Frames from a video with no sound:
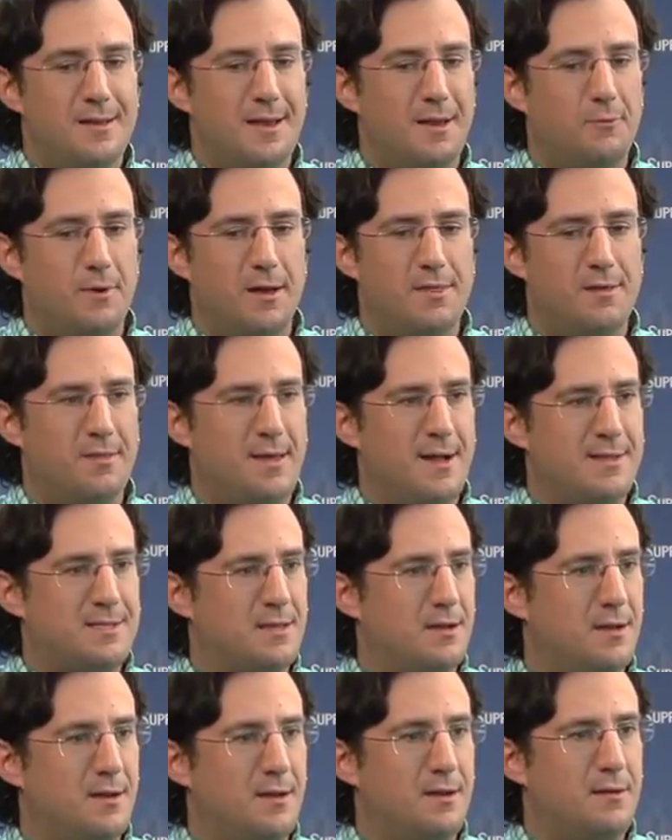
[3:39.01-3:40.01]
And whether that's
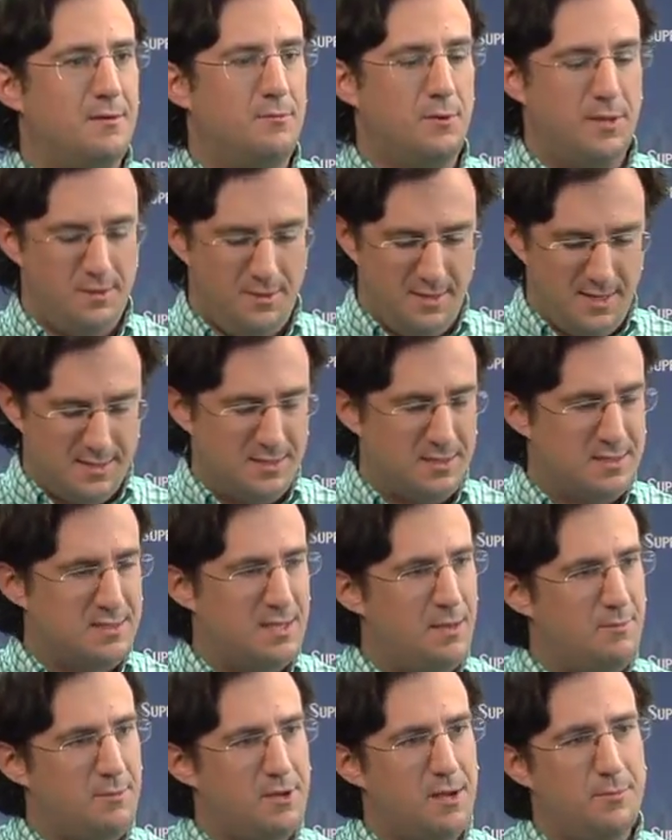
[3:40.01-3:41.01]
the
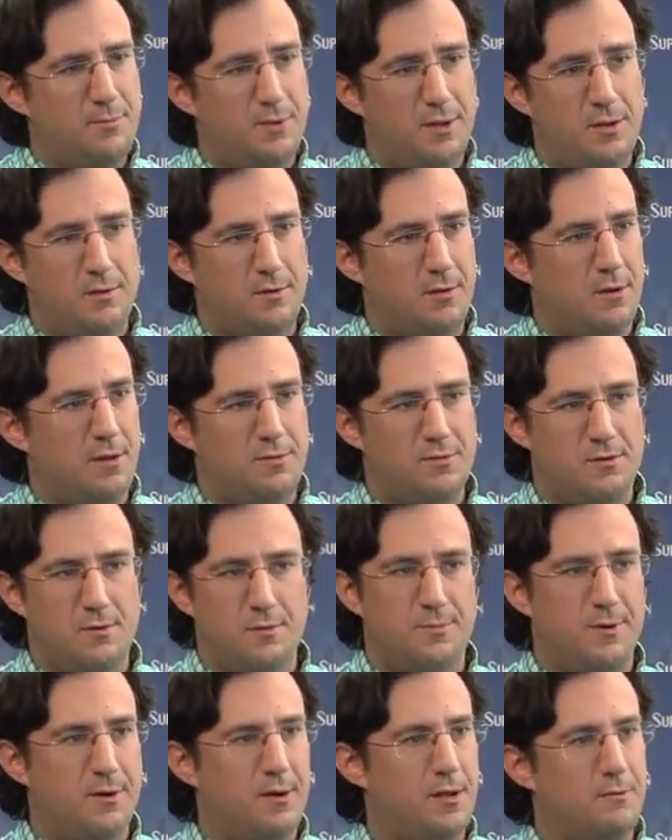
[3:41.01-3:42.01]
same company or a
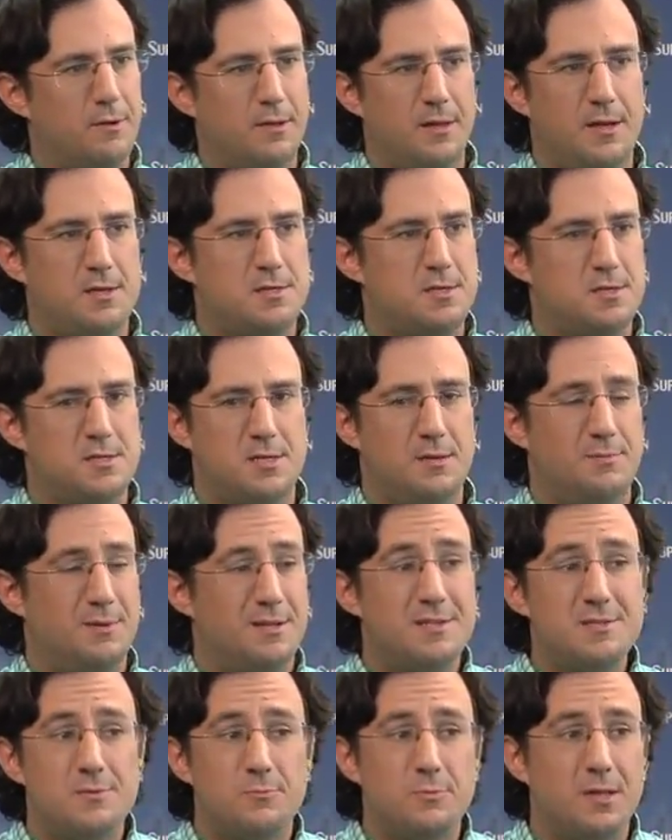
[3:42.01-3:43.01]
third-party relationship,
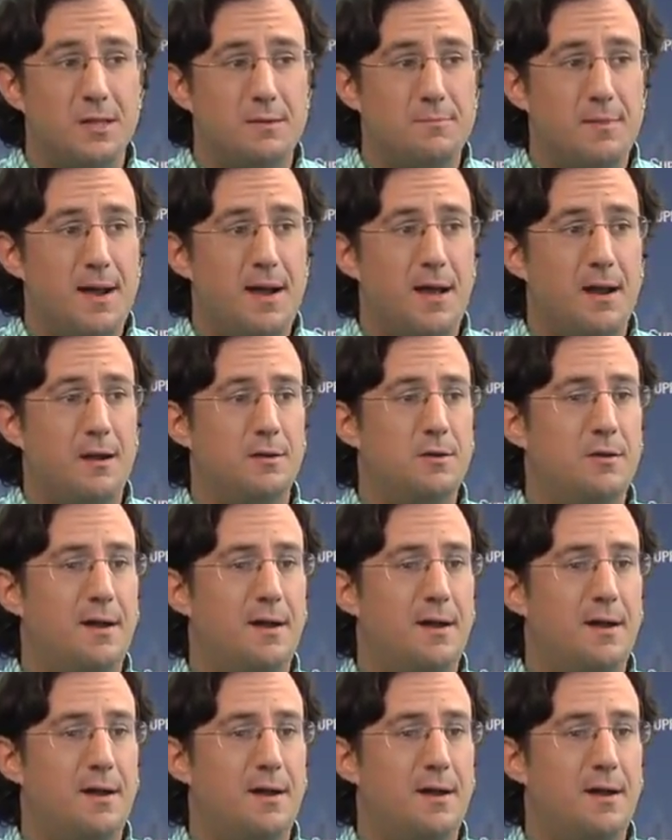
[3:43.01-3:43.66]
it doesn't really matter.